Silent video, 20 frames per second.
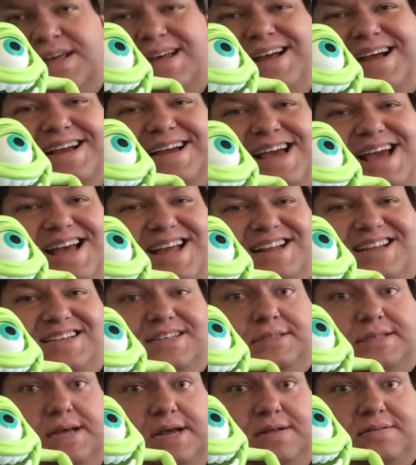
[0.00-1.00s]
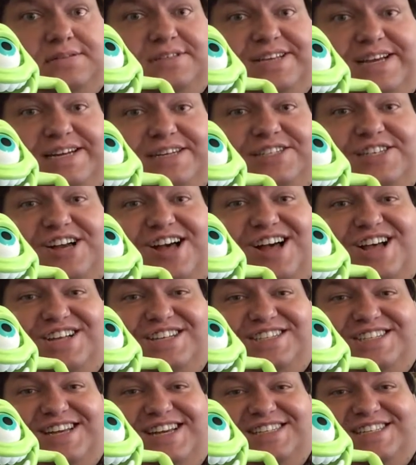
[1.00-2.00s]
Again, sounds like
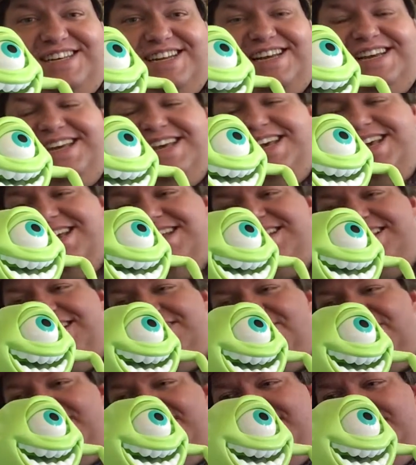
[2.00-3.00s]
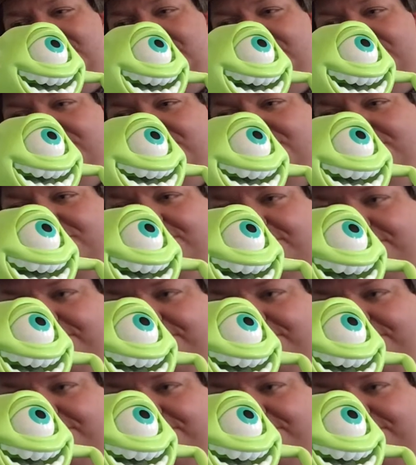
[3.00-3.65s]
Chaz, doesn't it? Like we had before.